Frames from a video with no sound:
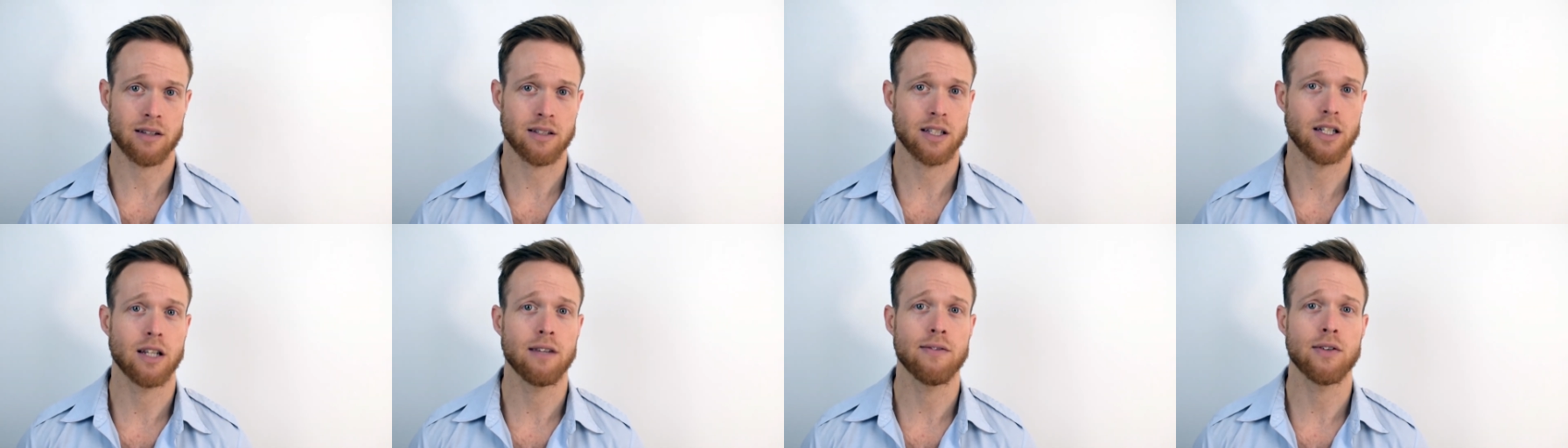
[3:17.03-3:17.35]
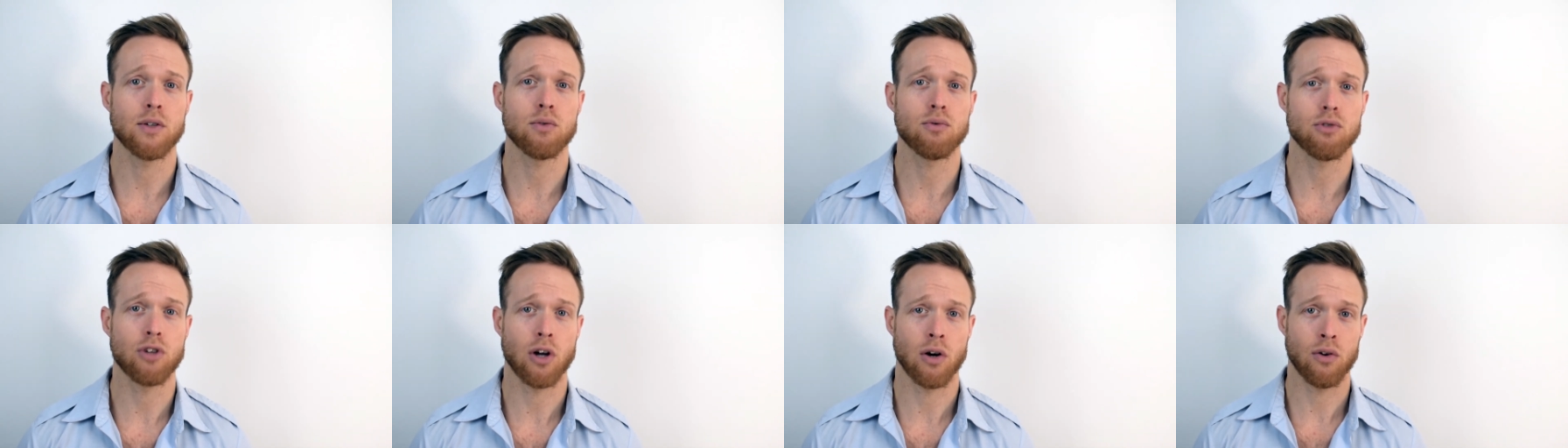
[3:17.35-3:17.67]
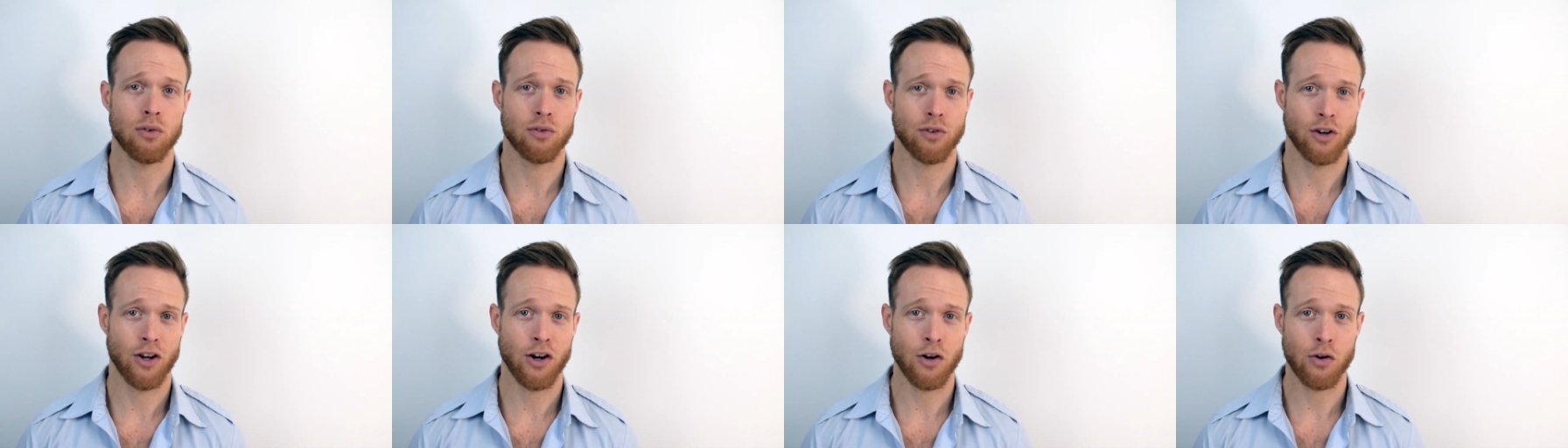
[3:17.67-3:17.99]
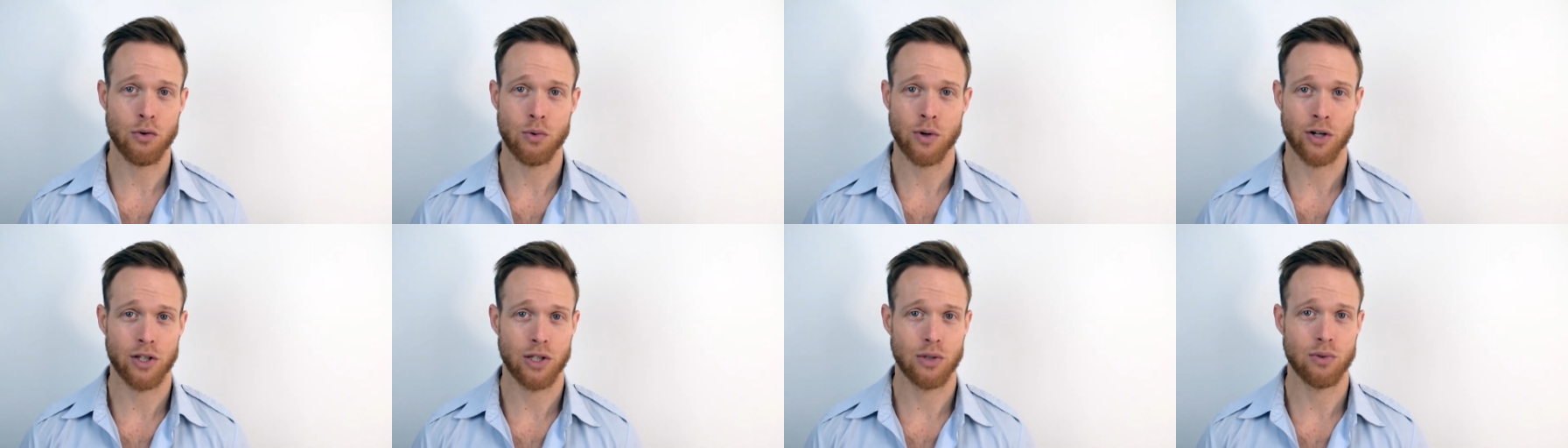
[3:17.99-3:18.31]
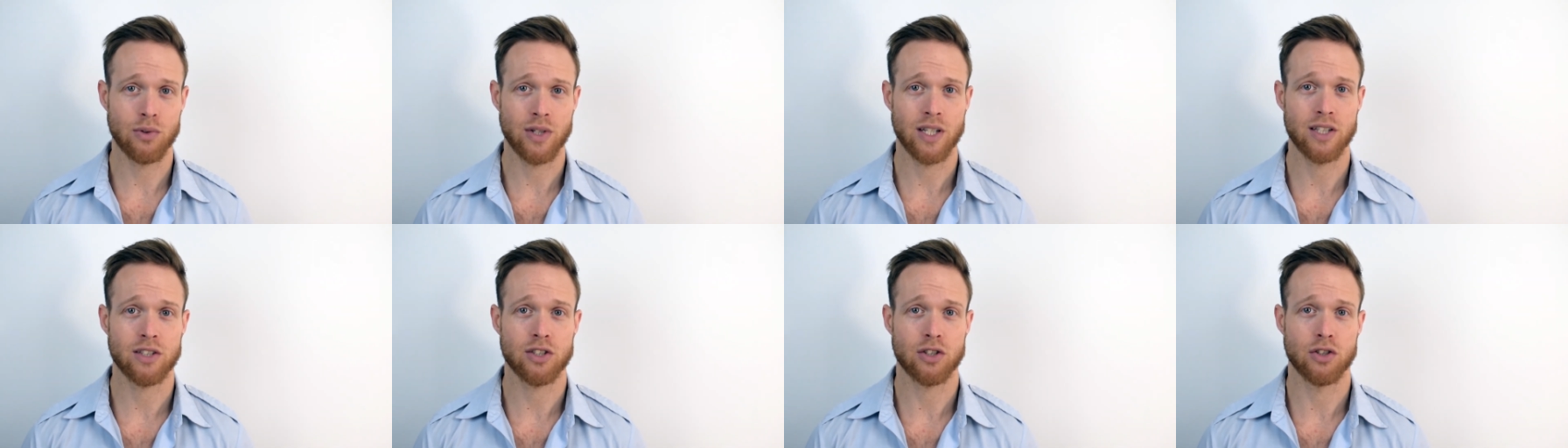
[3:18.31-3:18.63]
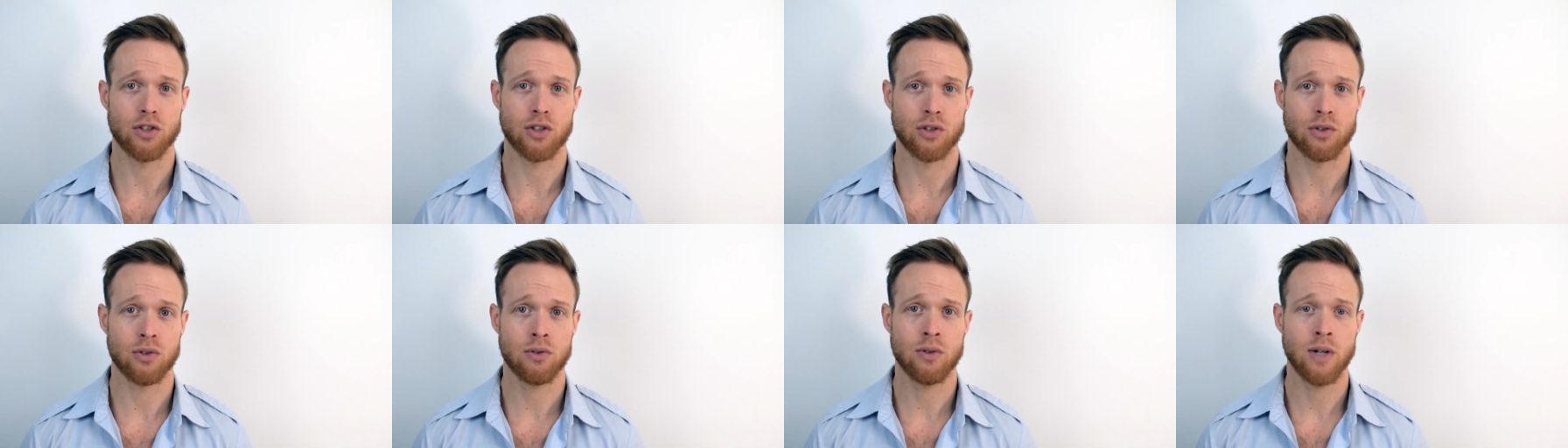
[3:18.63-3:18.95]
And if you don't know what you need to
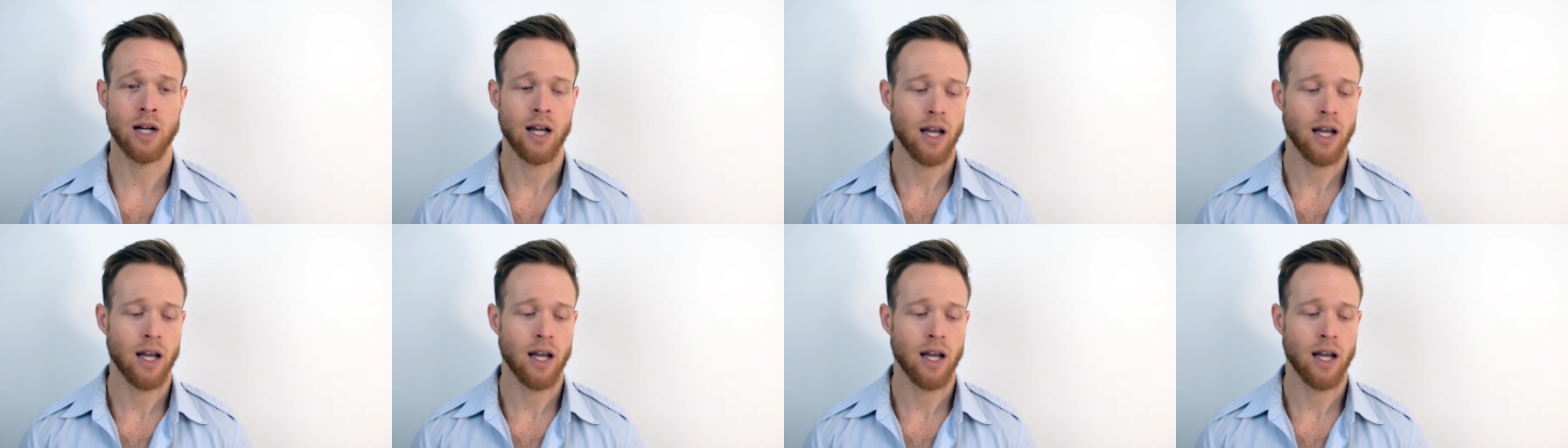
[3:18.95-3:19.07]
do,